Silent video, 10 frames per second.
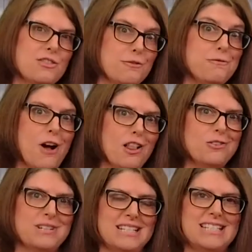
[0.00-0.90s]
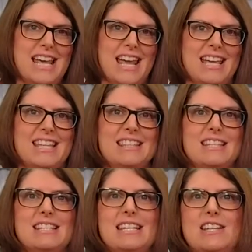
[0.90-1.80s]
The following day,
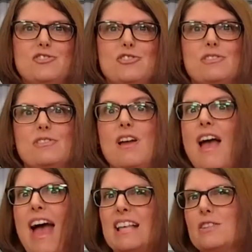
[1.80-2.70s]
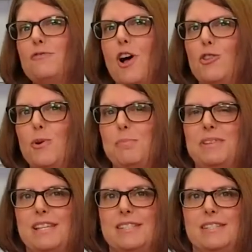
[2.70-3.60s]
the teacher has a follow-up
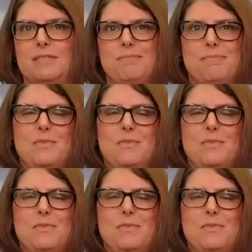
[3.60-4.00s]
lesson.